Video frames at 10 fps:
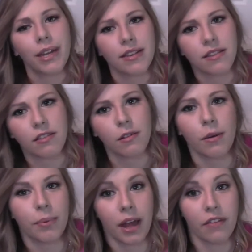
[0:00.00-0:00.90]
ways
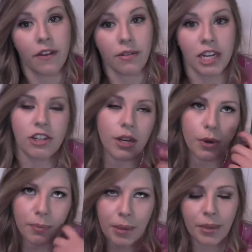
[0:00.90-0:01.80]
to apply foundation
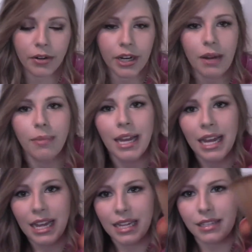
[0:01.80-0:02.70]
or BB cream
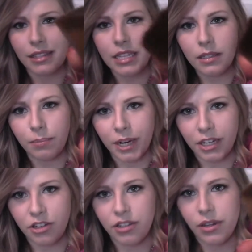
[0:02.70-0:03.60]
is this
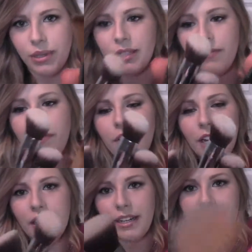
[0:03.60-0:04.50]
brush. So it's
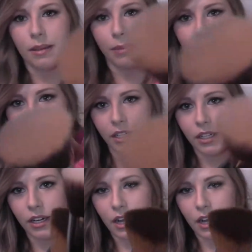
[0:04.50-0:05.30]
very similar.